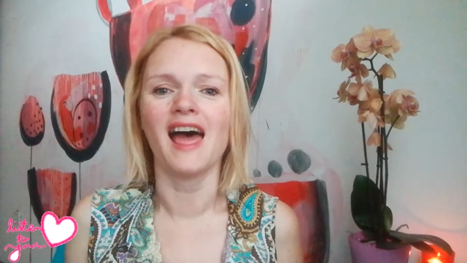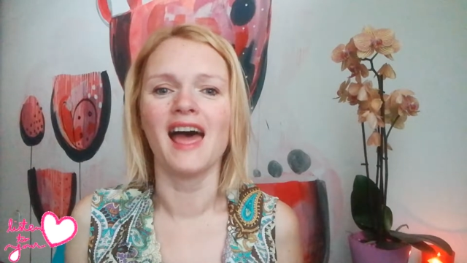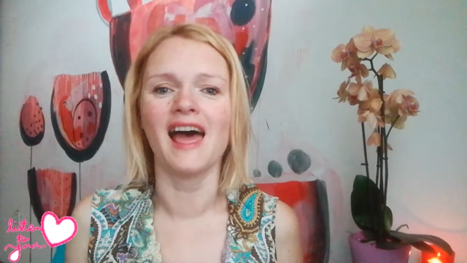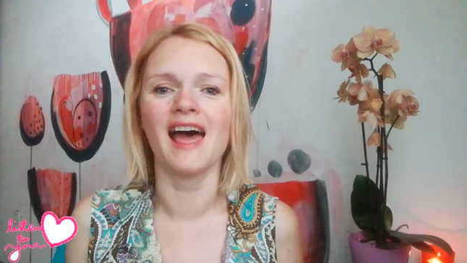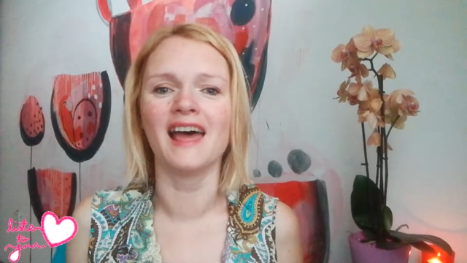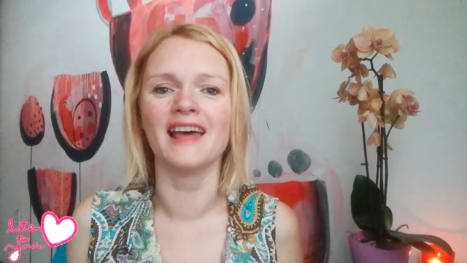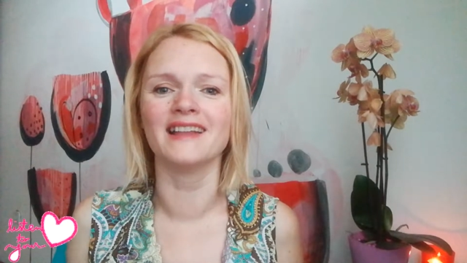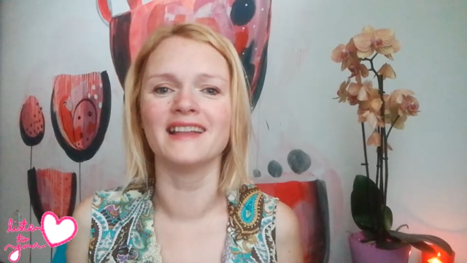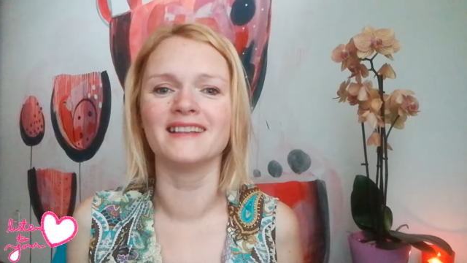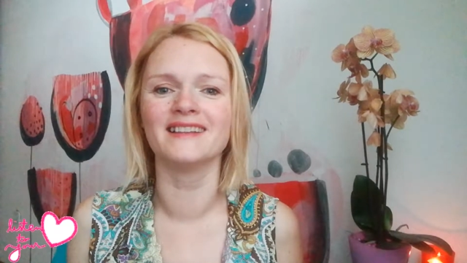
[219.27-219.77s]

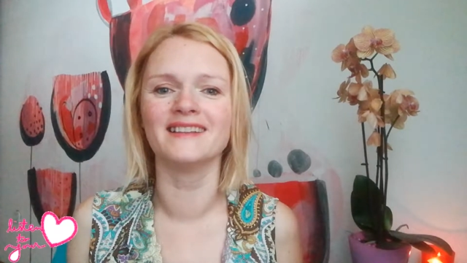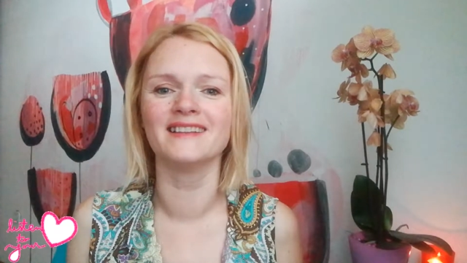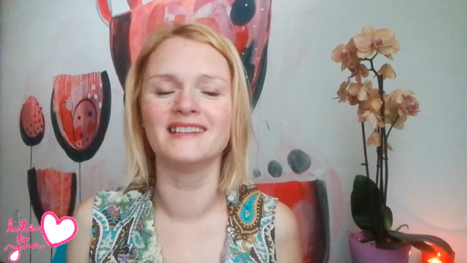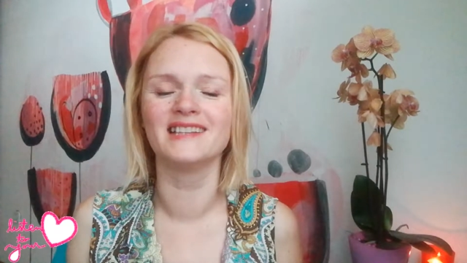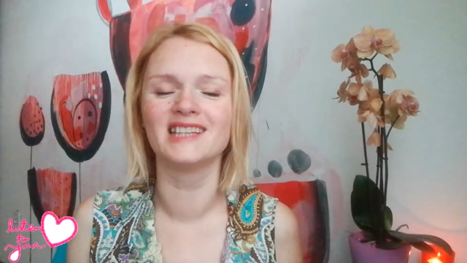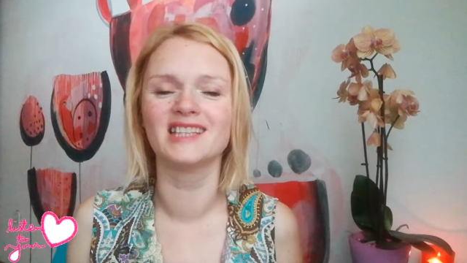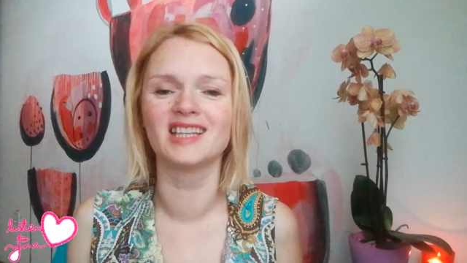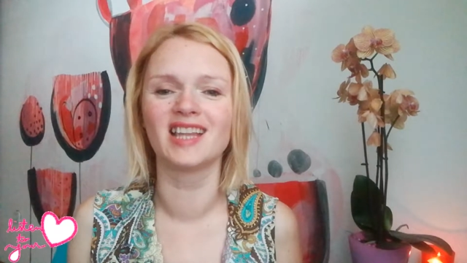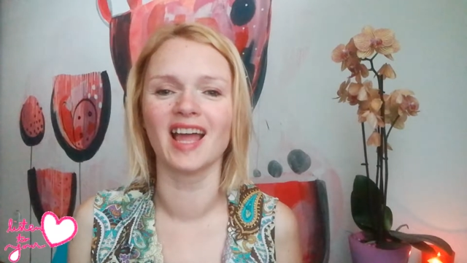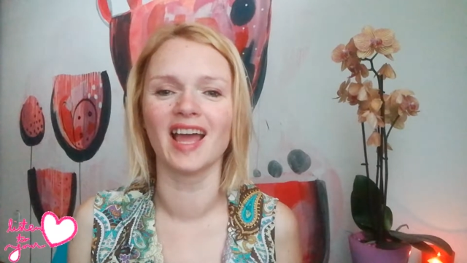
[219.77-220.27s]
and
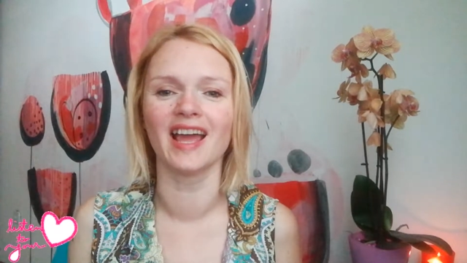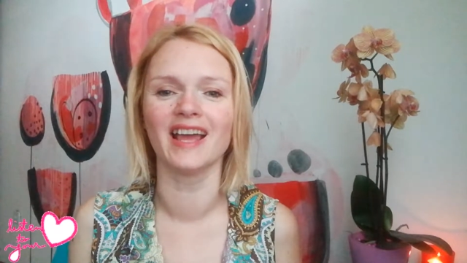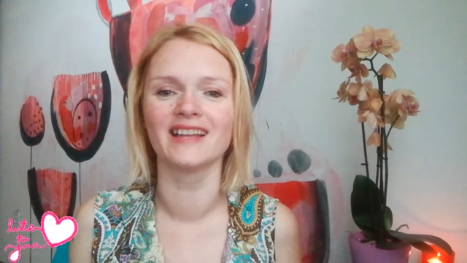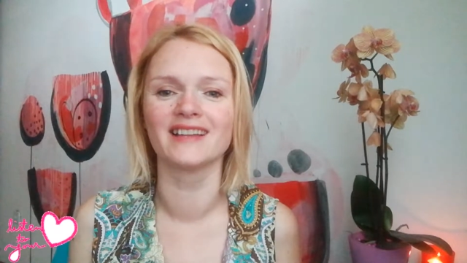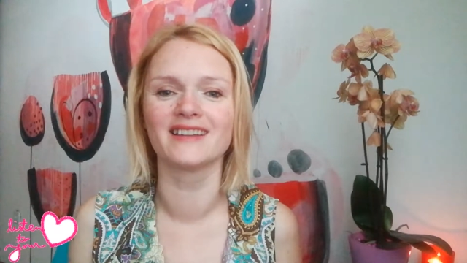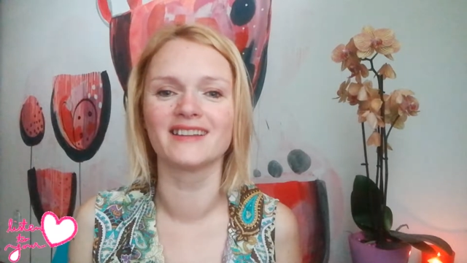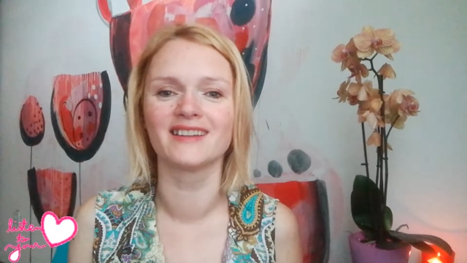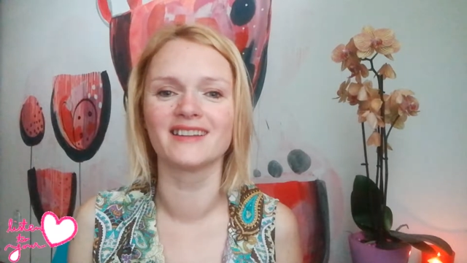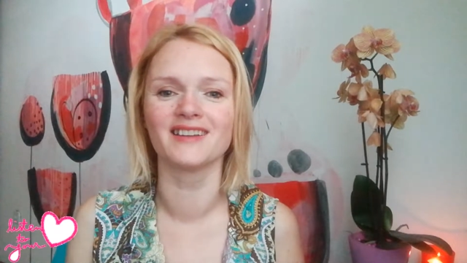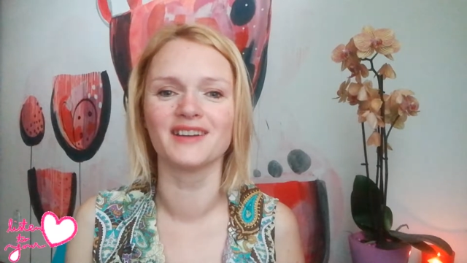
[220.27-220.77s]

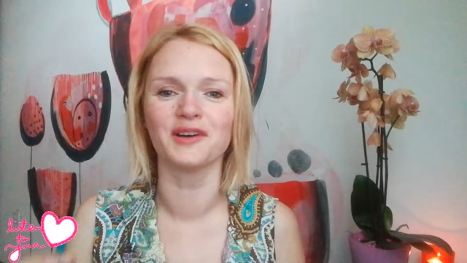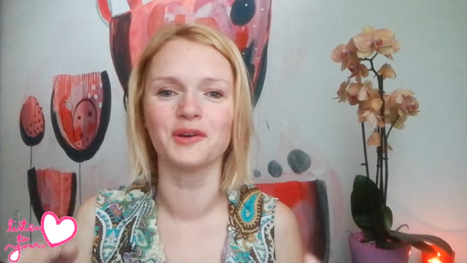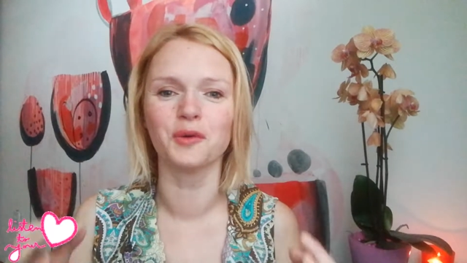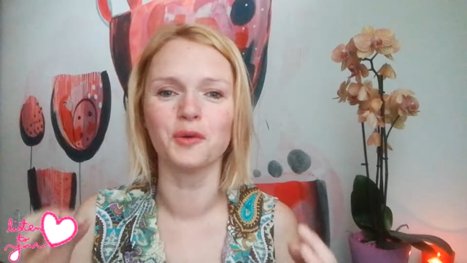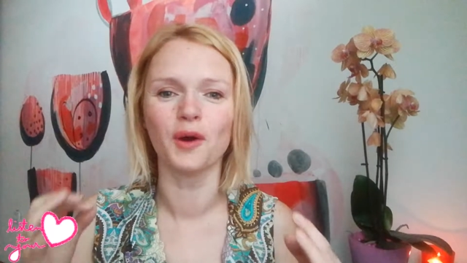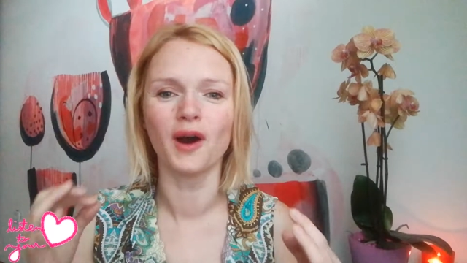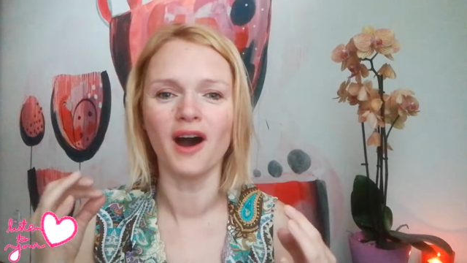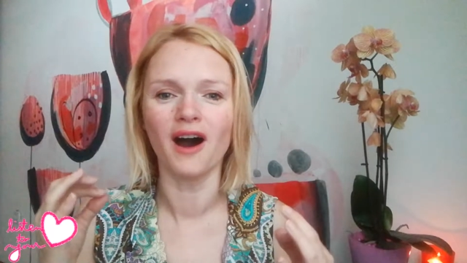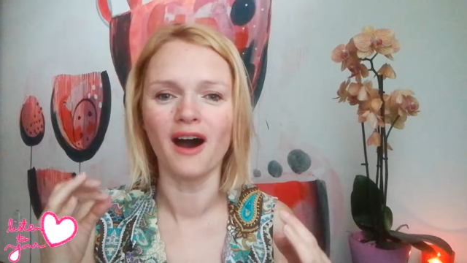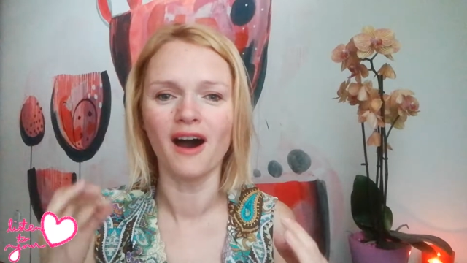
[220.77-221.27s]
that
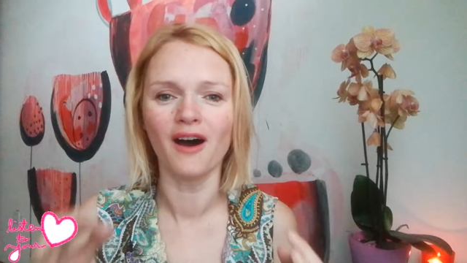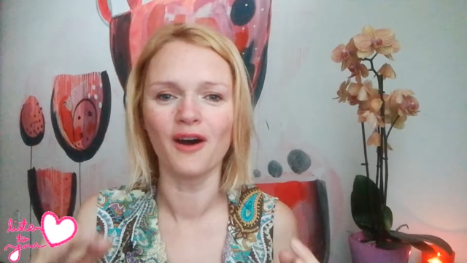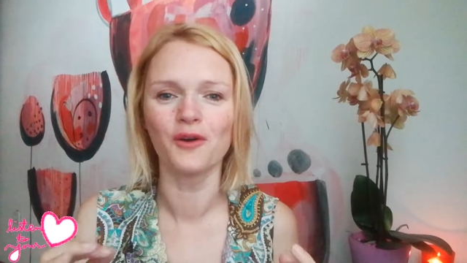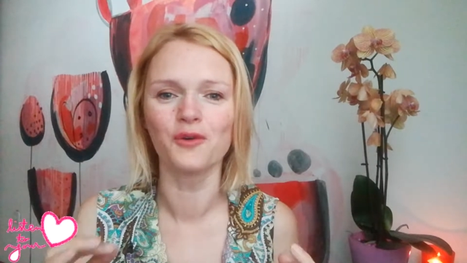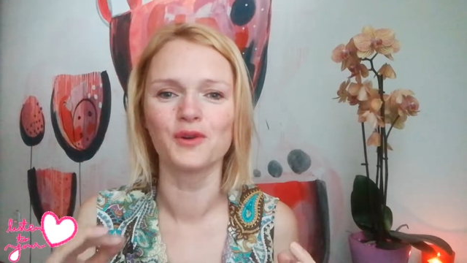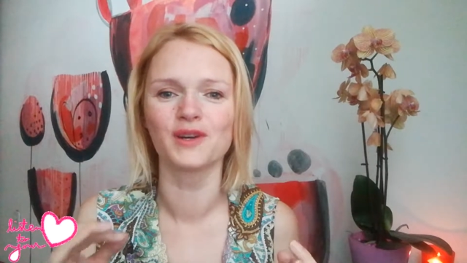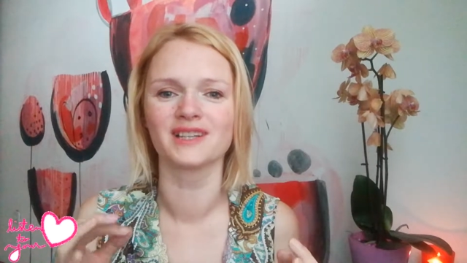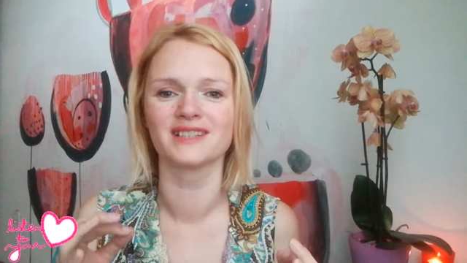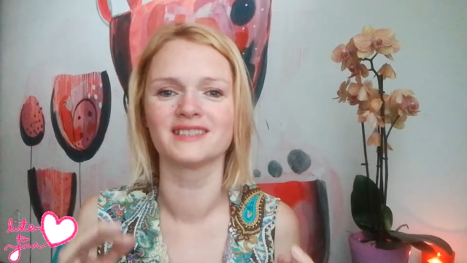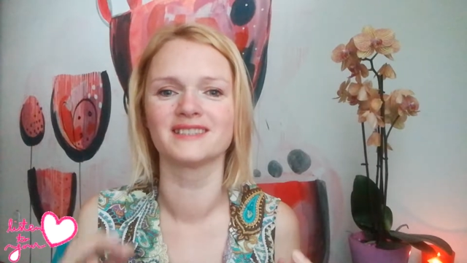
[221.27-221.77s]

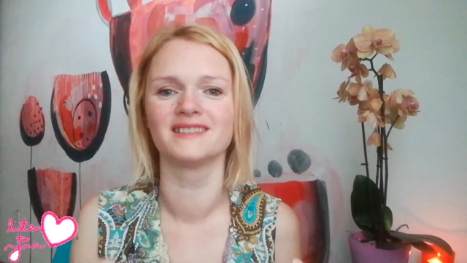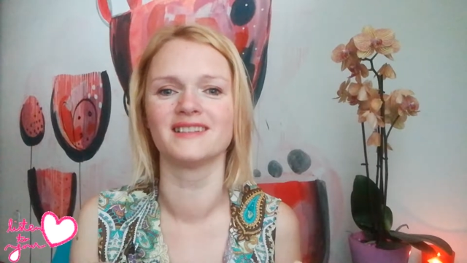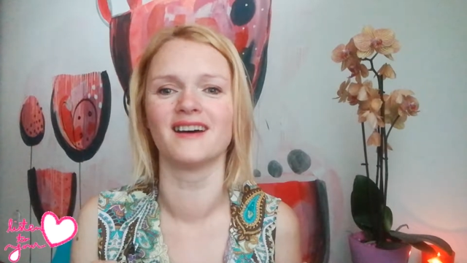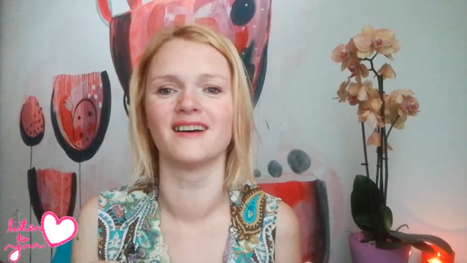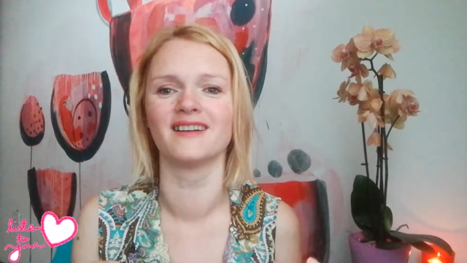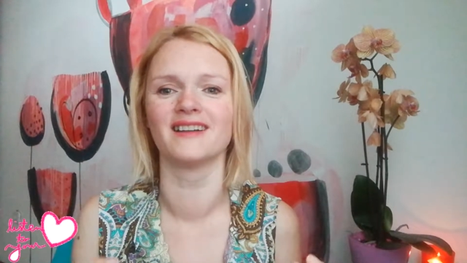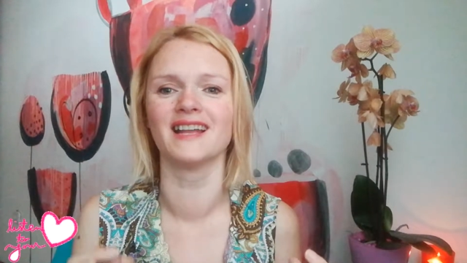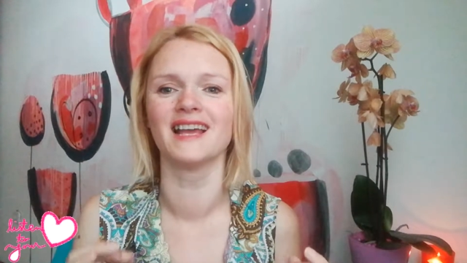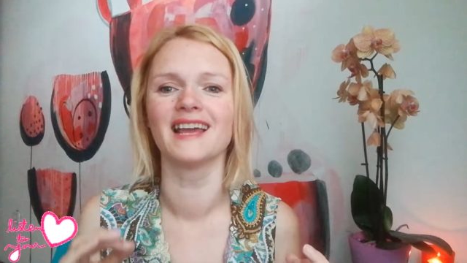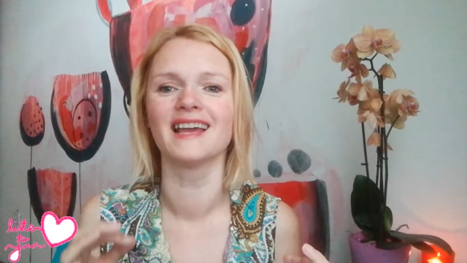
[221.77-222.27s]
our
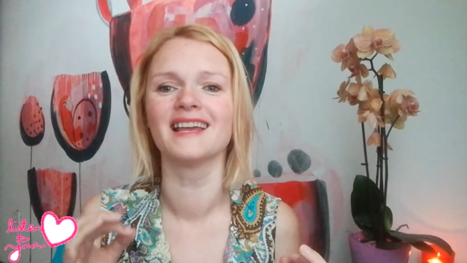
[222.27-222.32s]
sun